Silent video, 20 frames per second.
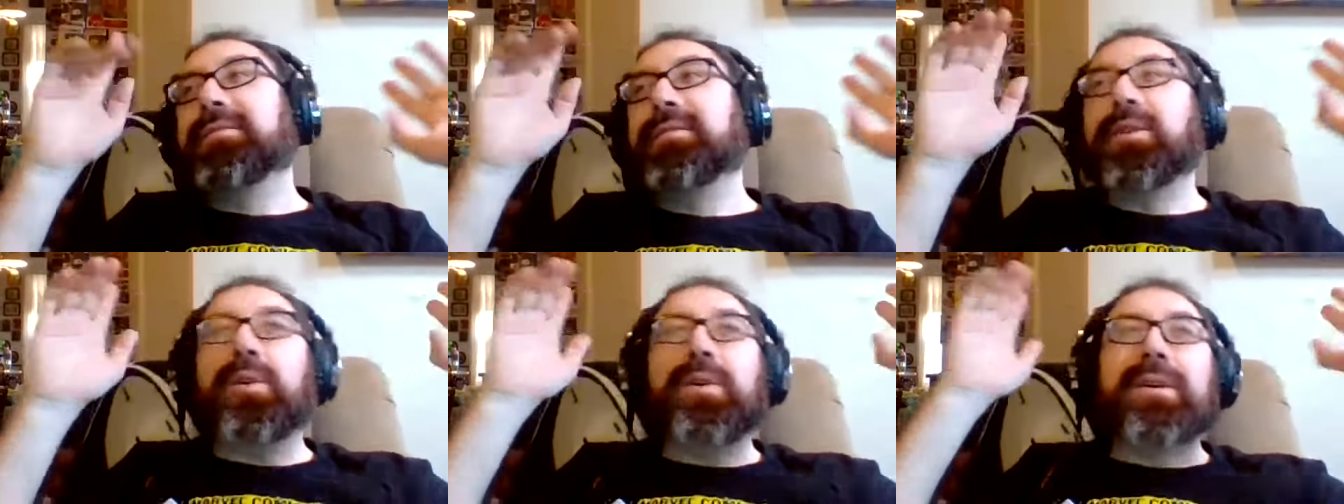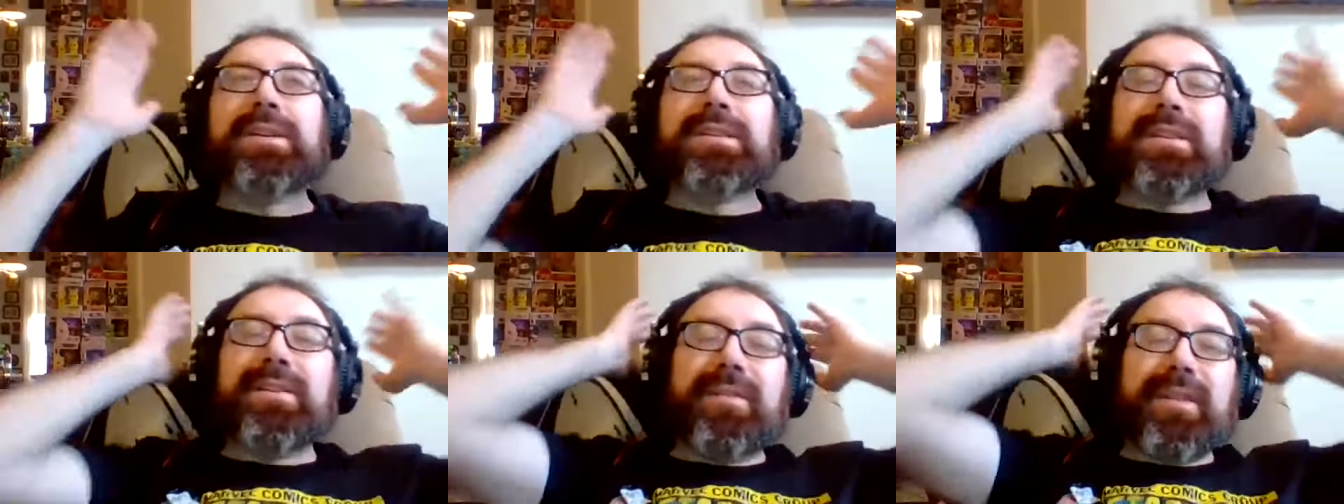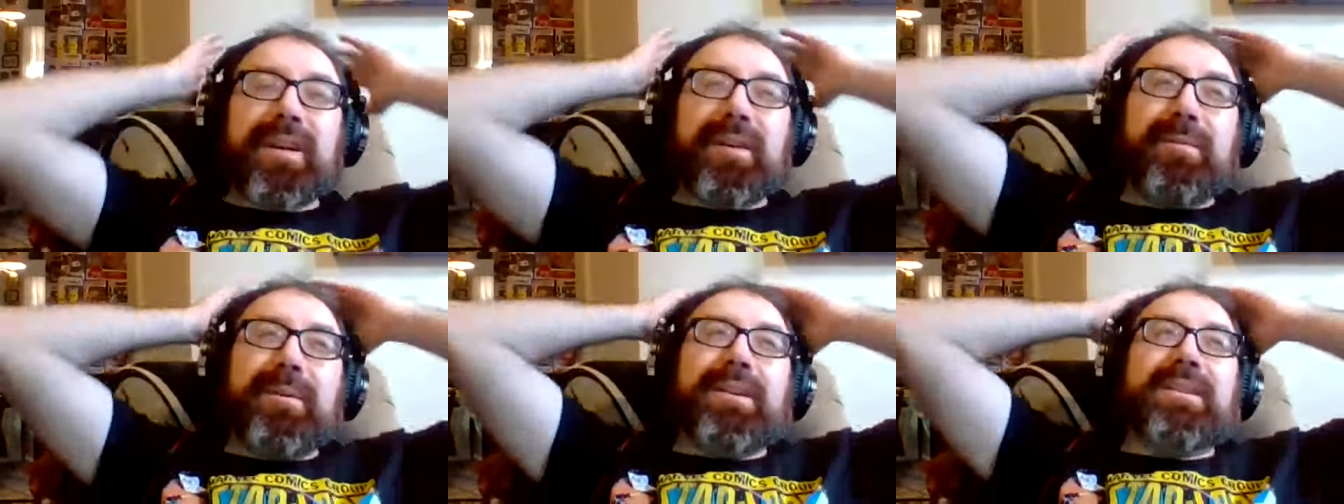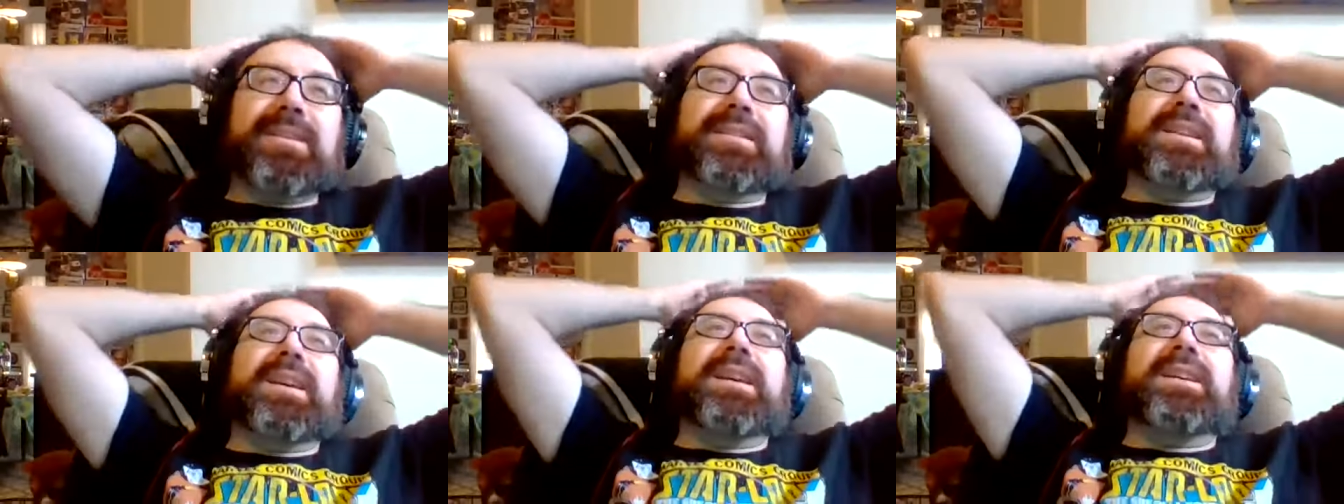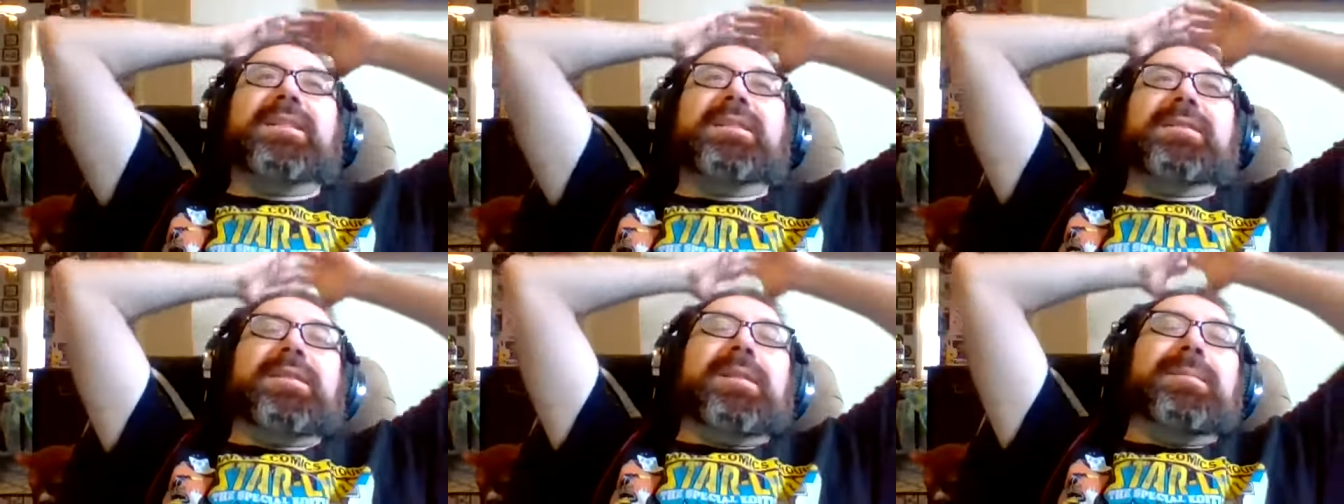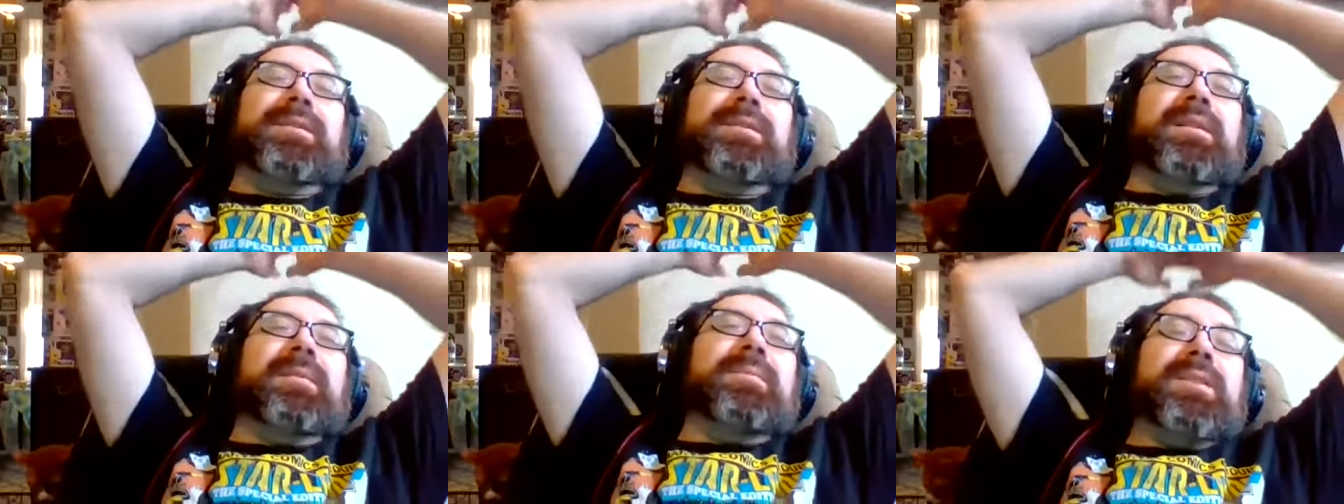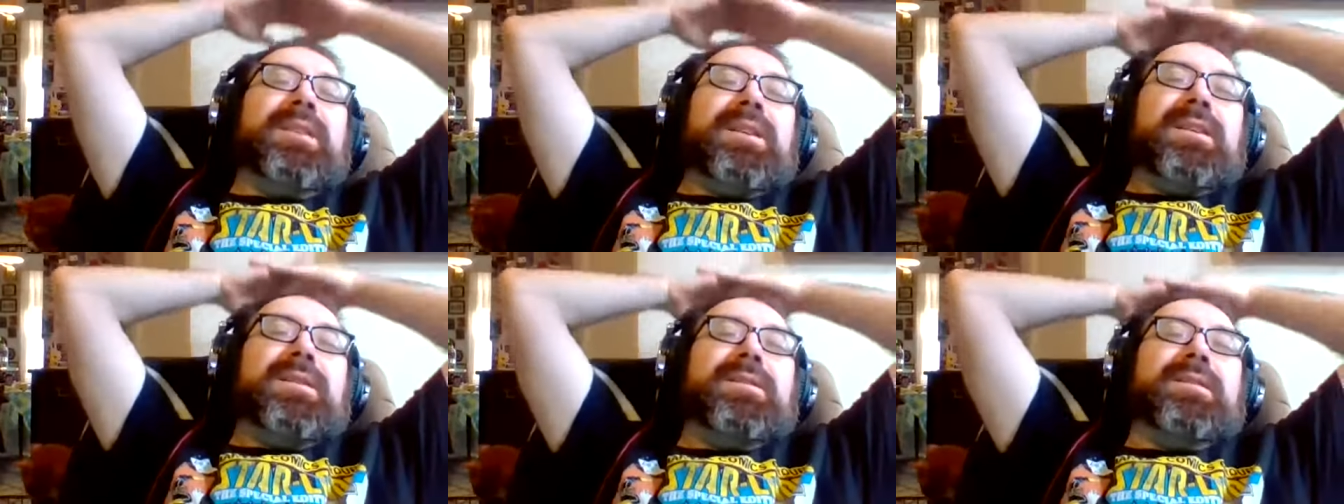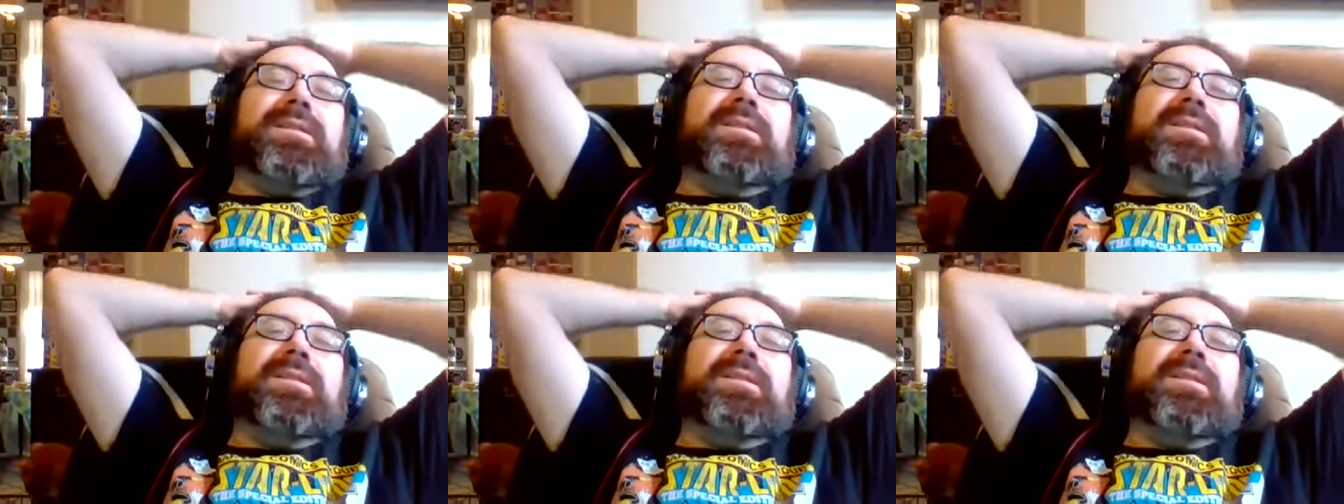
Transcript: Florida's a very weird state. The WWE is